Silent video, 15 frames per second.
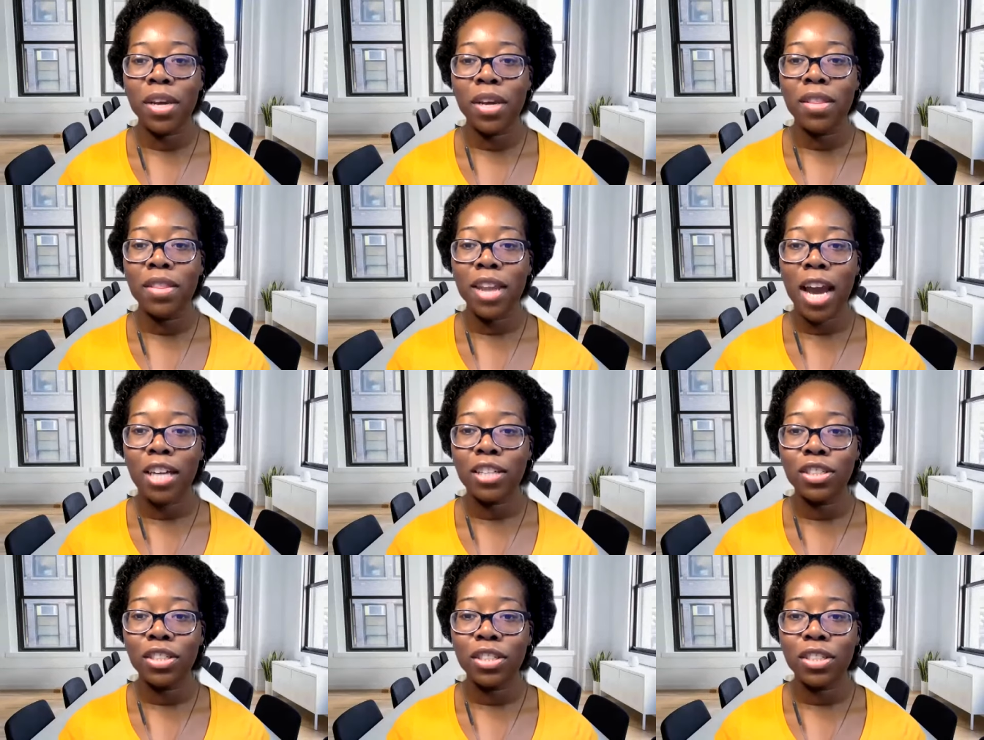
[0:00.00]
The,
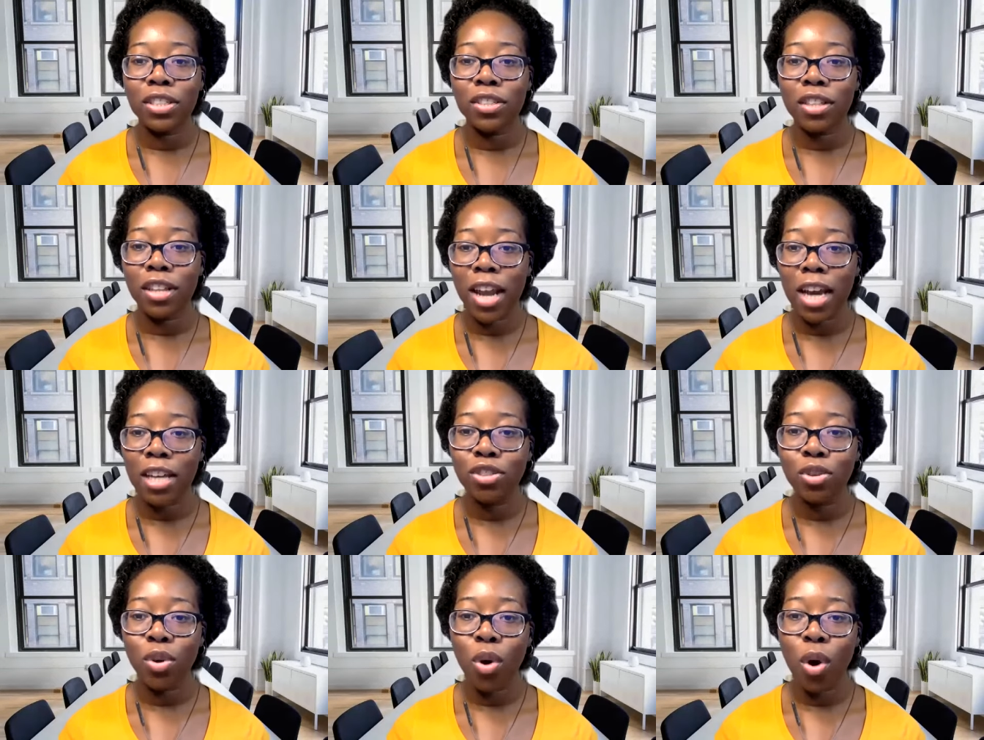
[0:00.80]
nas- the
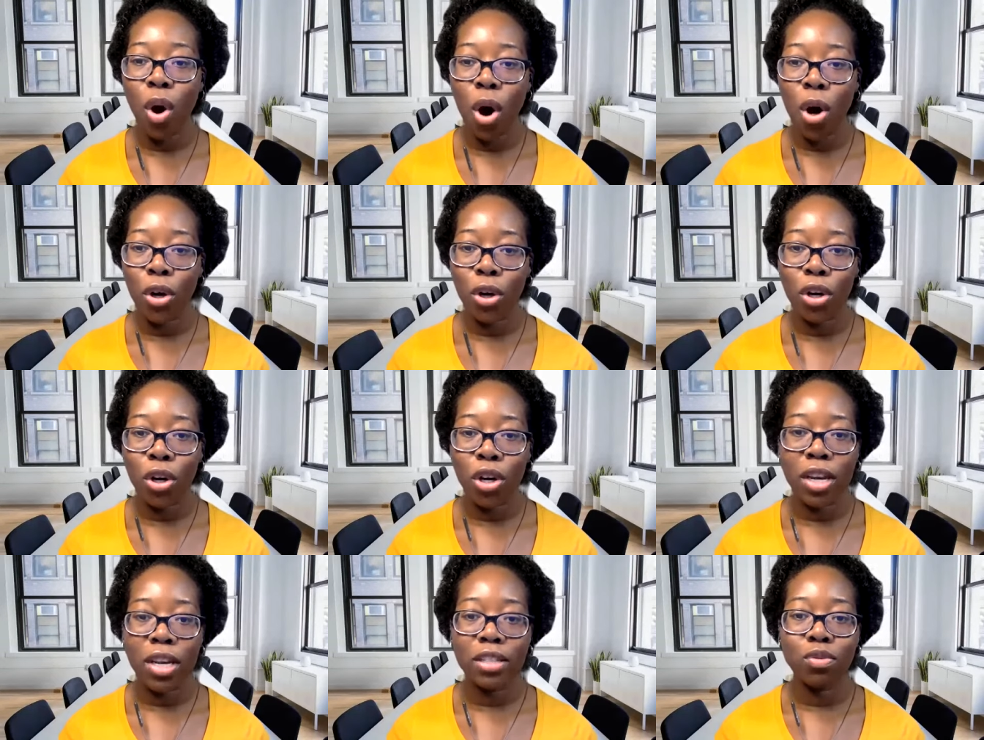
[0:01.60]
national
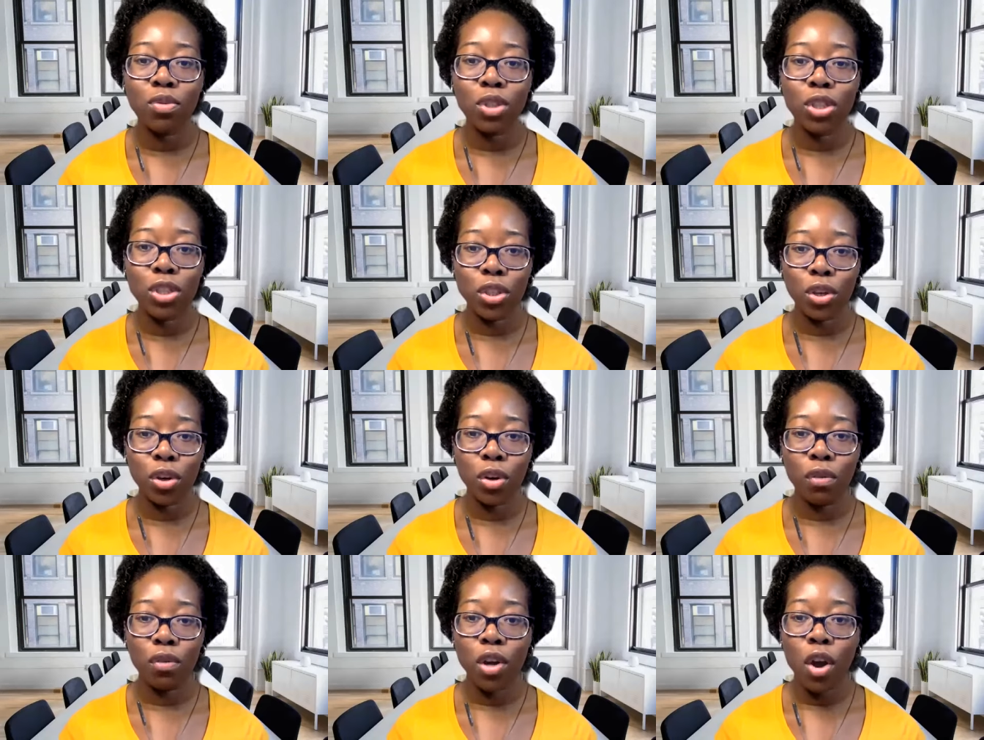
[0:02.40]
honor is
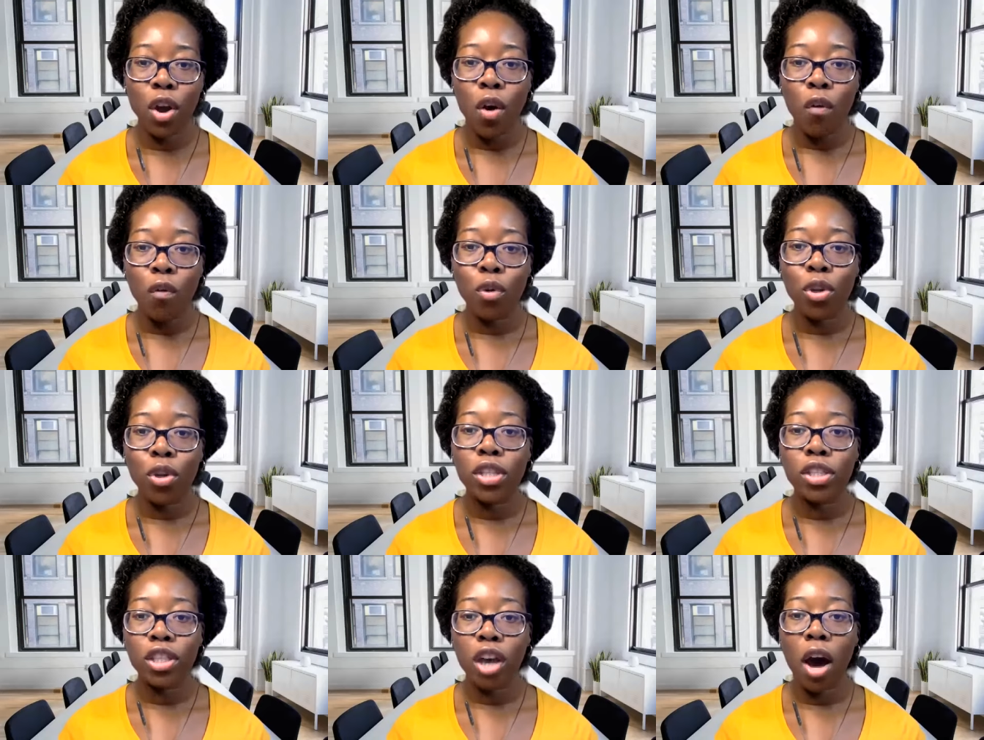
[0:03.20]
reserved for
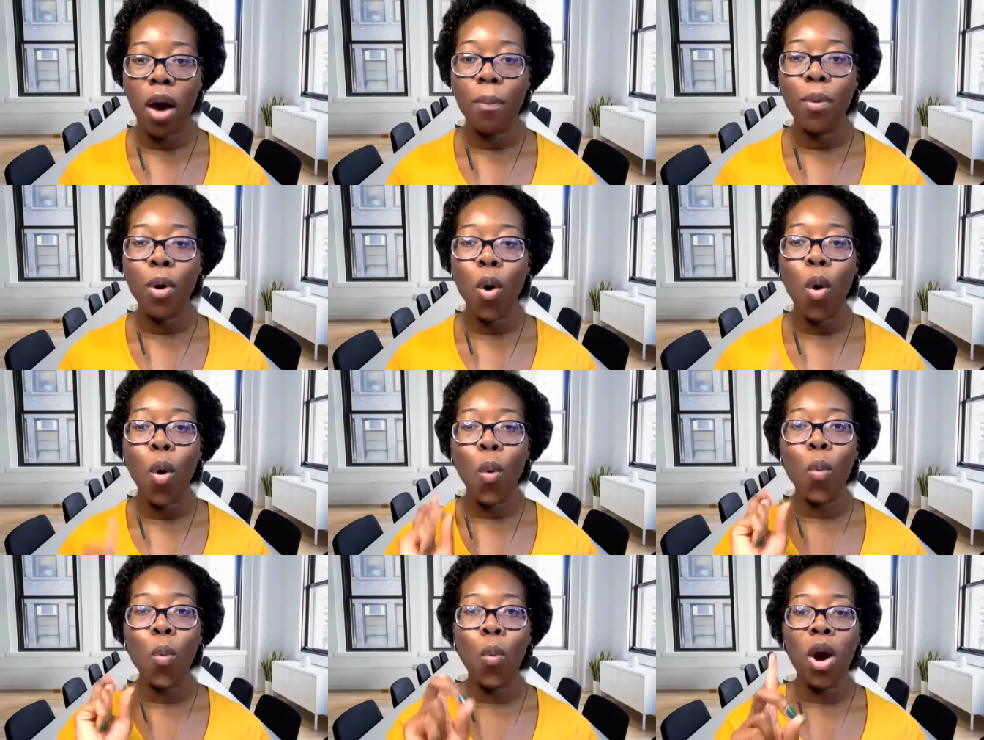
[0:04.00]
the top
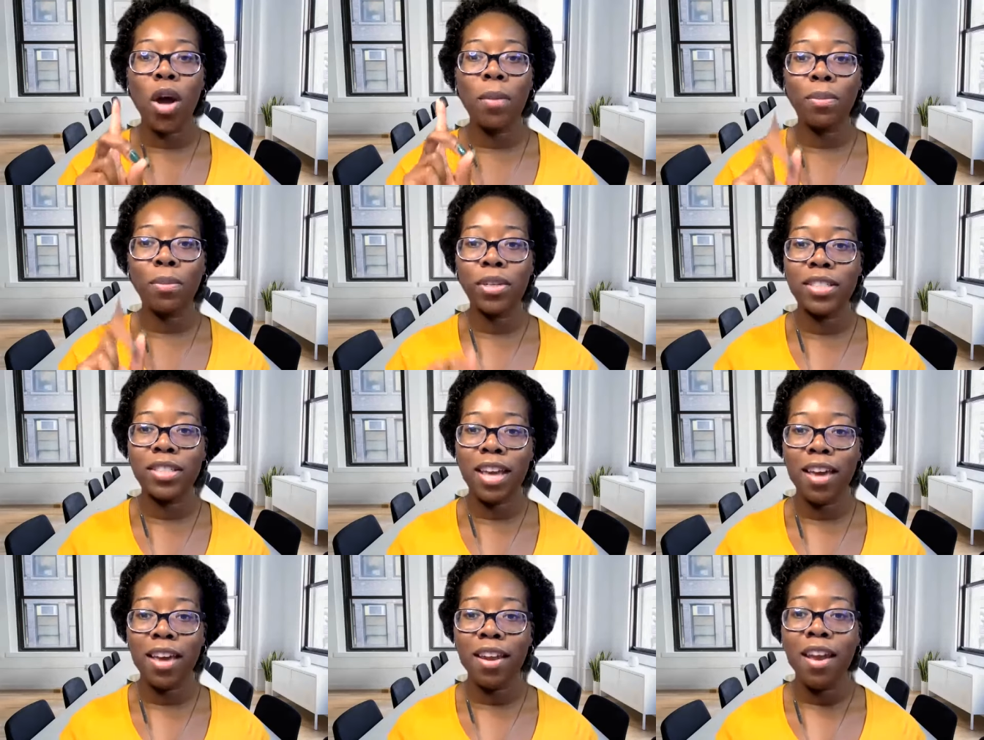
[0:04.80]

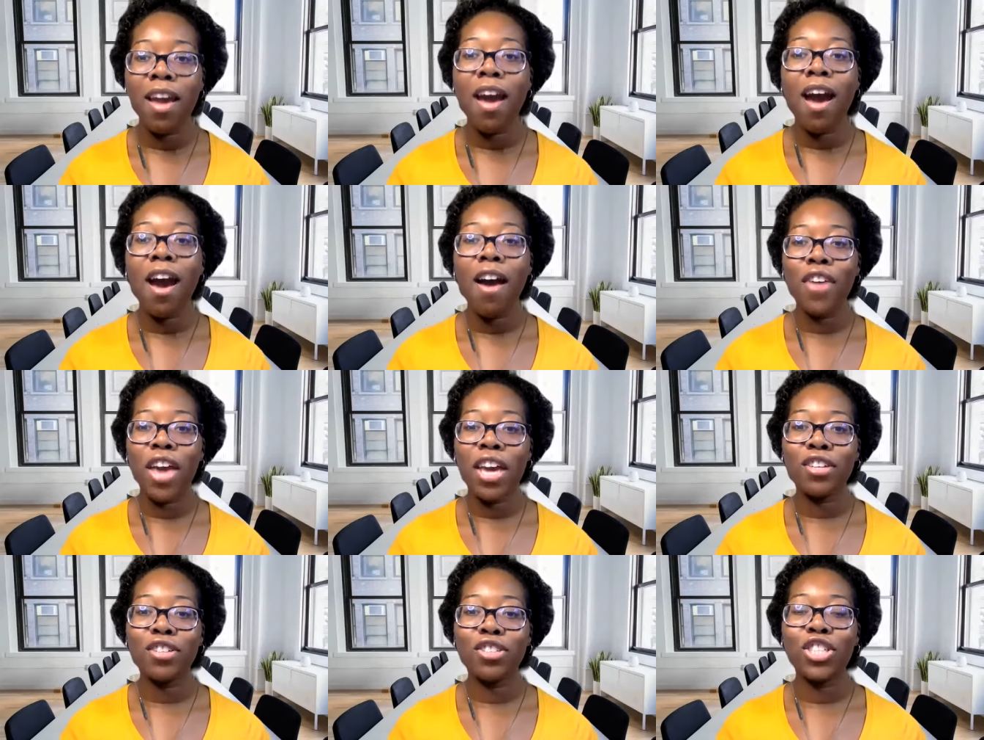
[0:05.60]
1% of
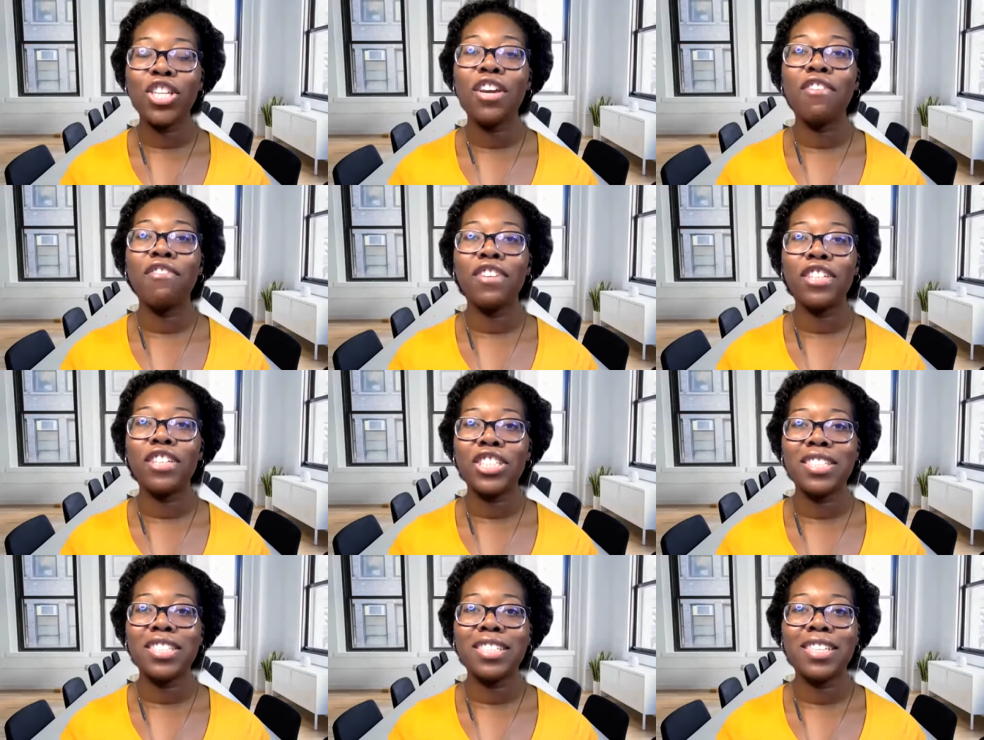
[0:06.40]
energy
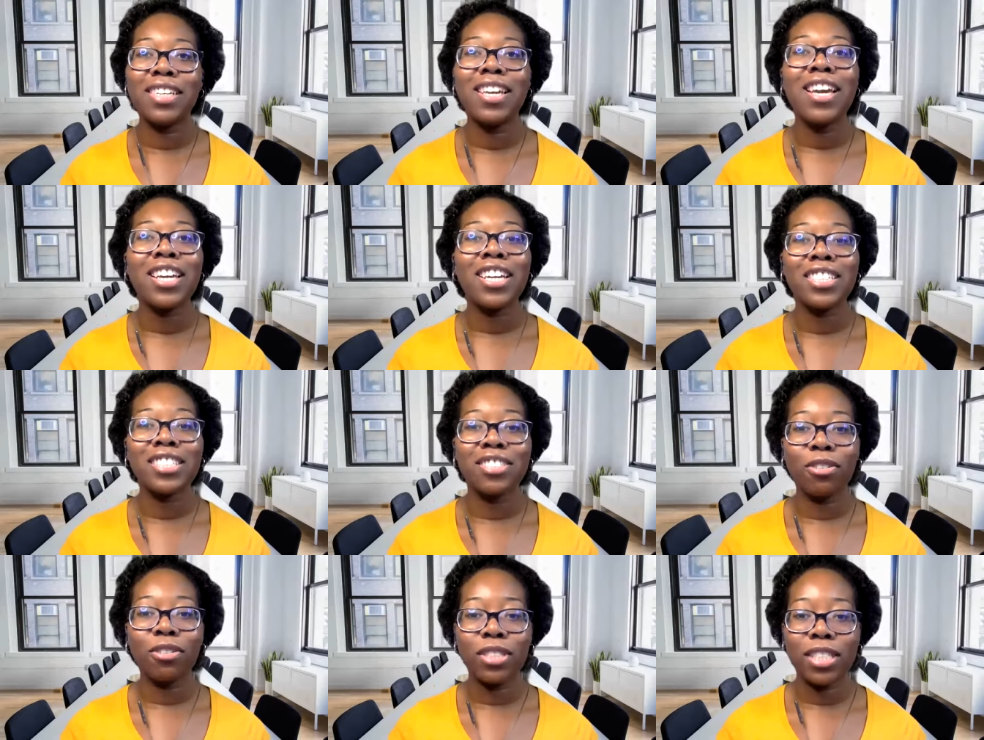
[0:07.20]
efficiency
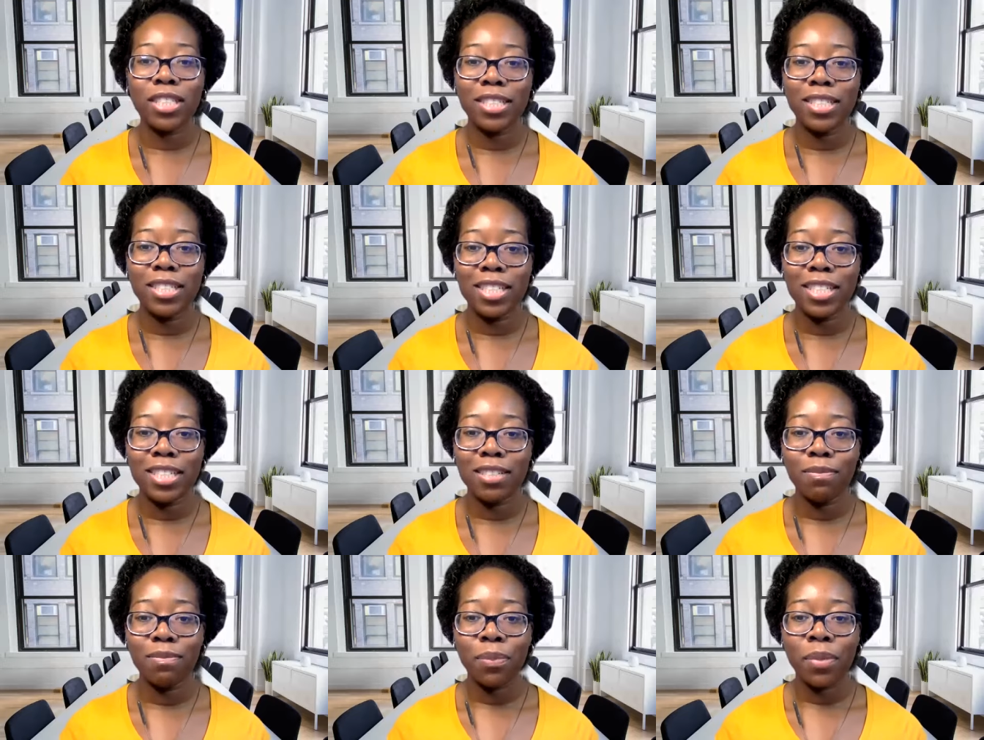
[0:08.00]
consultancies.